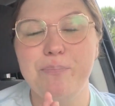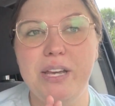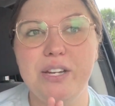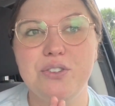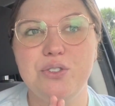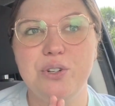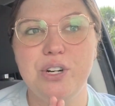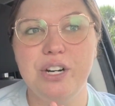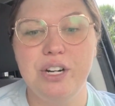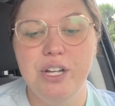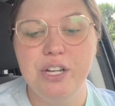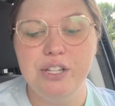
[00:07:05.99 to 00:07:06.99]
Make
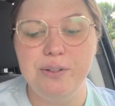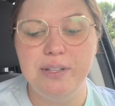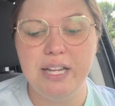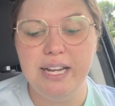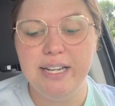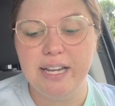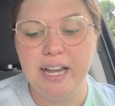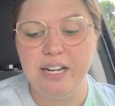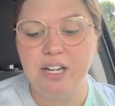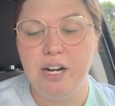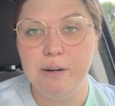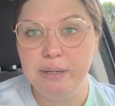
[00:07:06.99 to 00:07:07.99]
sure you like and
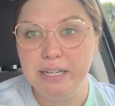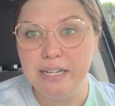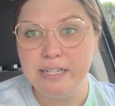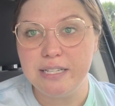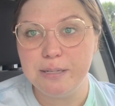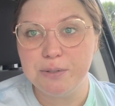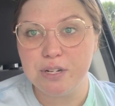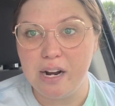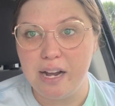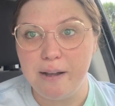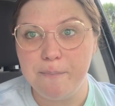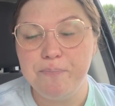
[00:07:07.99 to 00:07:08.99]
comment and
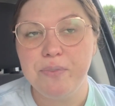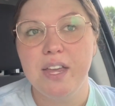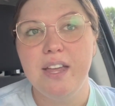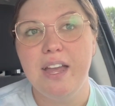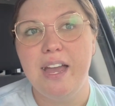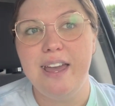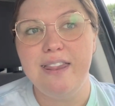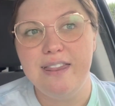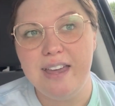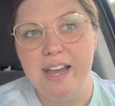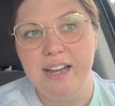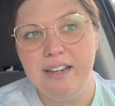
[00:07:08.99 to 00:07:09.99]
subscribe and
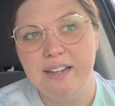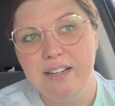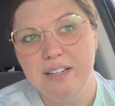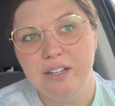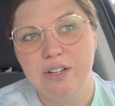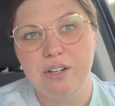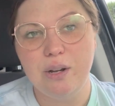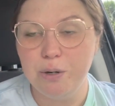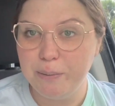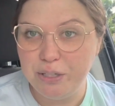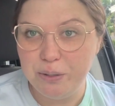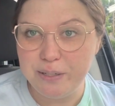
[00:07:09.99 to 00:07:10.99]
then go to
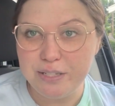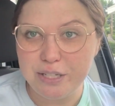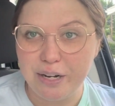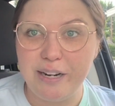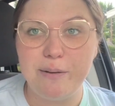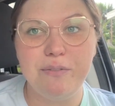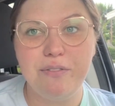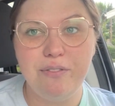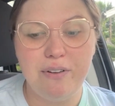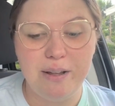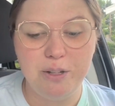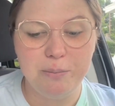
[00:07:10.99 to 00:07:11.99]
my new Instagram,
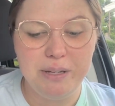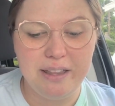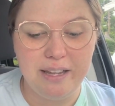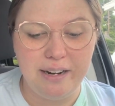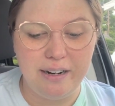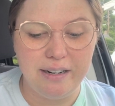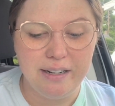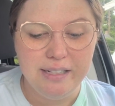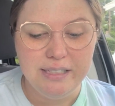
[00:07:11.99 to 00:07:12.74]
follow me there.